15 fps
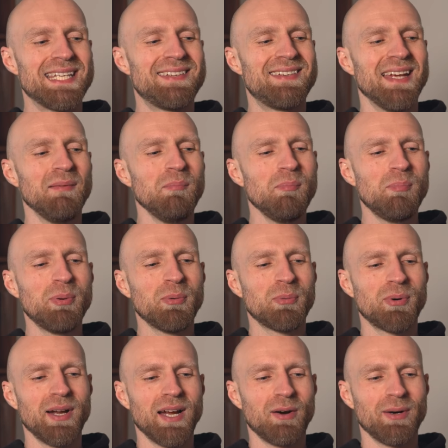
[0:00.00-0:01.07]

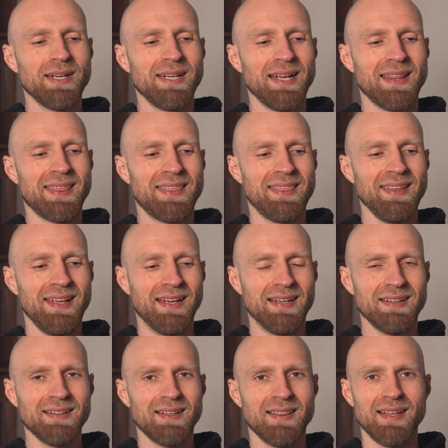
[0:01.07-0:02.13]
temporary
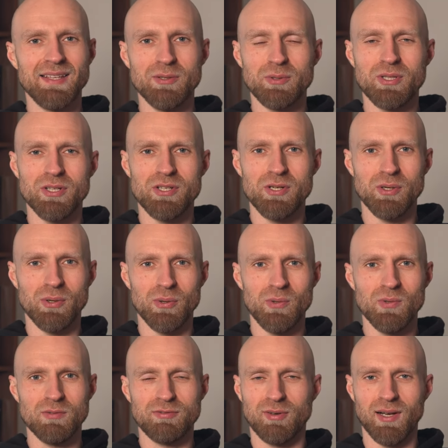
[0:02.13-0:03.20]
thing that you could
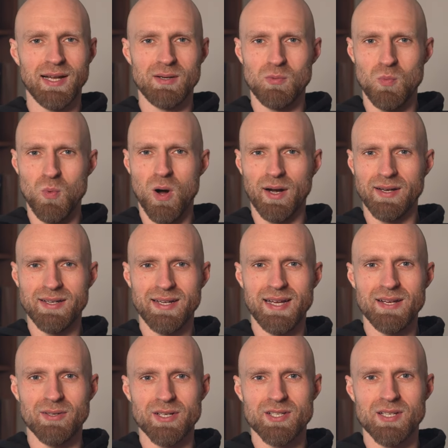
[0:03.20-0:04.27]
do for like one
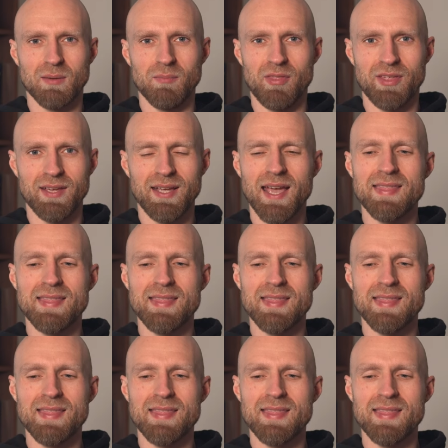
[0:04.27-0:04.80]
day or something,